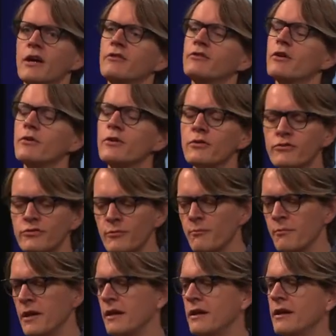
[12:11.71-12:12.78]
So you
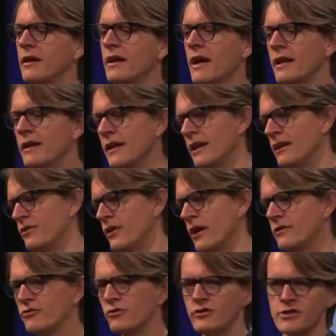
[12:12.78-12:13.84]
submit it again and you
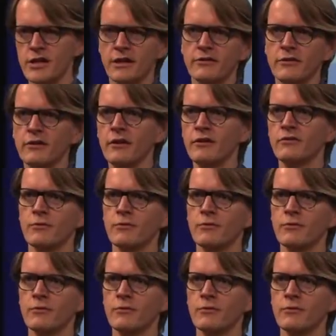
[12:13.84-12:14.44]
get rejected and you